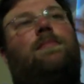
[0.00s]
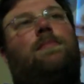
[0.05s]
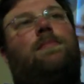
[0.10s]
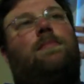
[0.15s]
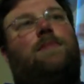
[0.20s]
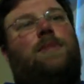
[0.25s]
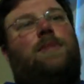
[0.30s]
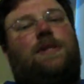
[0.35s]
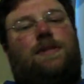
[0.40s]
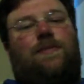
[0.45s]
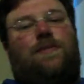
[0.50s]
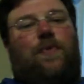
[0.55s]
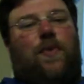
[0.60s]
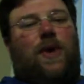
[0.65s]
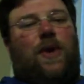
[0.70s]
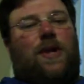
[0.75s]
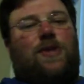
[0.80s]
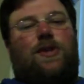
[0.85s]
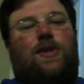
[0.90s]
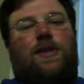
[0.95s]
just
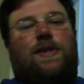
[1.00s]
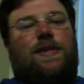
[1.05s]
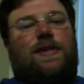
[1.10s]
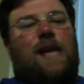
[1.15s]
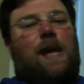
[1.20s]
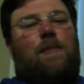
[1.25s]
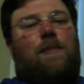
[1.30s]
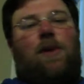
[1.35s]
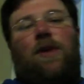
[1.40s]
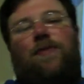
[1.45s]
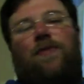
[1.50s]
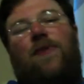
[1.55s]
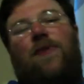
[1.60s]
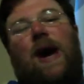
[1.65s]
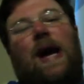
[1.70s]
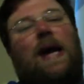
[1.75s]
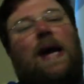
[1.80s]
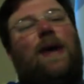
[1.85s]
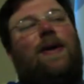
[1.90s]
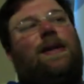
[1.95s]
friction set him on
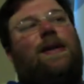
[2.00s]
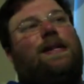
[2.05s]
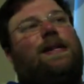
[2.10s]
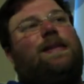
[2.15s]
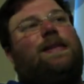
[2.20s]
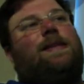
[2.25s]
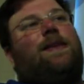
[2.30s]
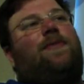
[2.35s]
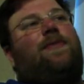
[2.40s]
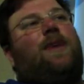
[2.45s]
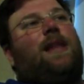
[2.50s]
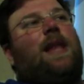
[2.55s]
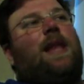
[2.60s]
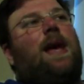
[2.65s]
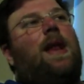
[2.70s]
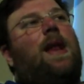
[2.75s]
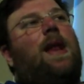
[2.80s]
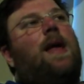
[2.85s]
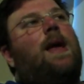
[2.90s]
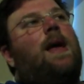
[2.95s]
fire and stuff like
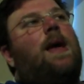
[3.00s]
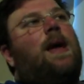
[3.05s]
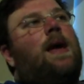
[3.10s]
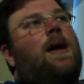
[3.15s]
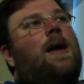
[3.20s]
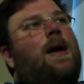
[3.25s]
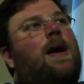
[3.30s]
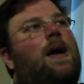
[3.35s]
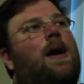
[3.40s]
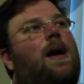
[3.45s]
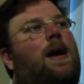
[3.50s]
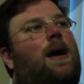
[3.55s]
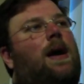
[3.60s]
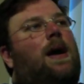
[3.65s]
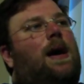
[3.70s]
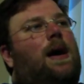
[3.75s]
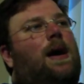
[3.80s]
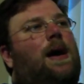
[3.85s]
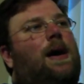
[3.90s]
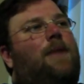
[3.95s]
that.
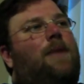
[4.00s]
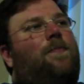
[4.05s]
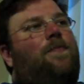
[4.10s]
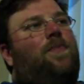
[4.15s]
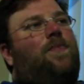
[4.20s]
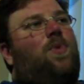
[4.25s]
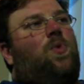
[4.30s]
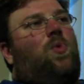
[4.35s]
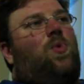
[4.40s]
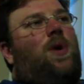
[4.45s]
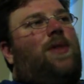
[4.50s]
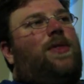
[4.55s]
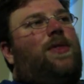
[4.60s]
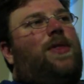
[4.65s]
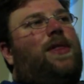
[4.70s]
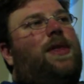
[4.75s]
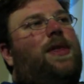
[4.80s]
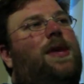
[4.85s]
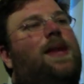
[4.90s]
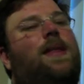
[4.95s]
One
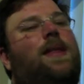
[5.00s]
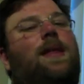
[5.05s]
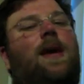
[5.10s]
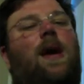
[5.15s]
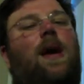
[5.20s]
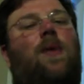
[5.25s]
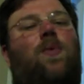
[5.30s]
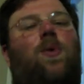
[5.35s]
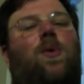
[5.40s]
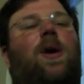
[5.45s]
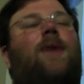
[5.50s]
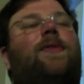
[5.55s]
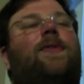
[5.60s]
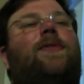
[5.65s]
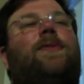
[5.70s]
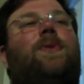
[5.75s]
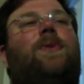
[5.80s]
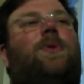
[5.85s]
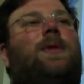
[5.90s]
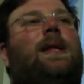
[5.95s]
thing that was
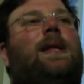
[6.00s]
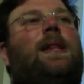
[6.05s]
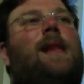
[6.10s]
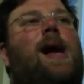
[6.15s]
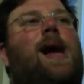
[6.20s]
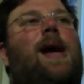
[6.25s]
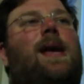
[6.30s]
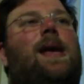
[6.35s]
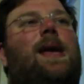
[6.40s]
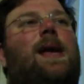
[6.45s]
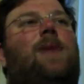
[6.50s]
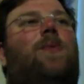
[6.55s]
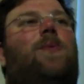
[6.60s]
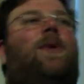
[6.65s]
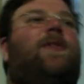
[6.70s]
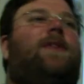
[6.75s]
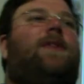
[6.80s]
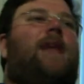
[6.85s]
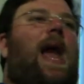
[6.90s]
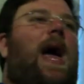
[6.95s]
sorely lacking
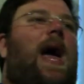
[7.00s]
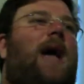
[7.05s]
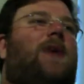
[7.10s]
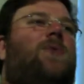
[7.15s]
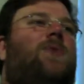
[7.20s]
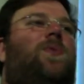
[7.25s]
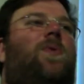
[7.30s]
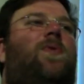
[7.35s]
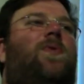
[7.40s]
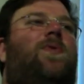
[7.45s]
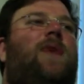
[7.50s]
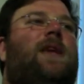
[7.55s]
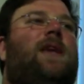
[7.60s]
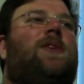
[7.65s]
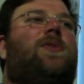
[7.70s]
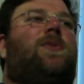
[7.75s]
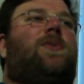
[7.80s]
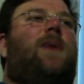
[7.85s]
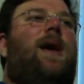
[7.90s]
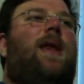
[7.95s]
was an actual
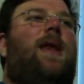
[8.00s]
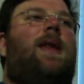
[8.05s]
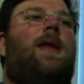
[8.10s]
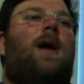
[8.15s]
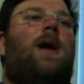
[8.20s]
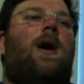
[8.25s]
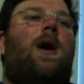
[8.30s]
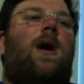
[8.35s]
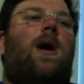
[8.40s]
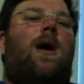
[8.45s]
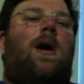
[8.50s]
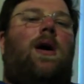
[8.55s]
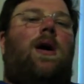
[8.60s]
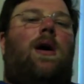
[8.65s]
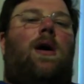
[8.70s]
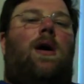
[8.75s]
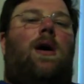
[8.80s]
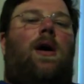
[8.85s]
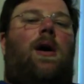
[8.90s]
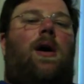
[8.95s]
featurette
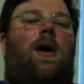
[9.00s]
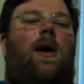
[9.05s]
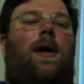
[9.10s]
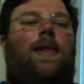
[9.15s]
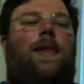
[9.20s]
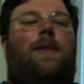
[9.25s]
on the